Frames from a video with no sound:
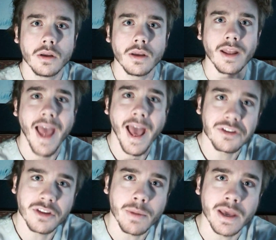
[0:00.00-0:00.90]
It
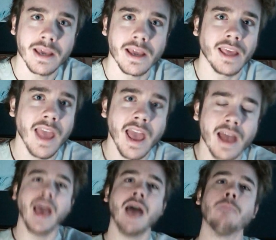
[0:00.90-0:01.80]
has to be. It can't
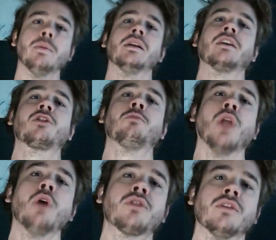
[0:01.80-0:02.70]
happen
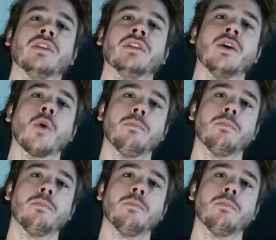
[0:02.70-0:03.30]
explosively or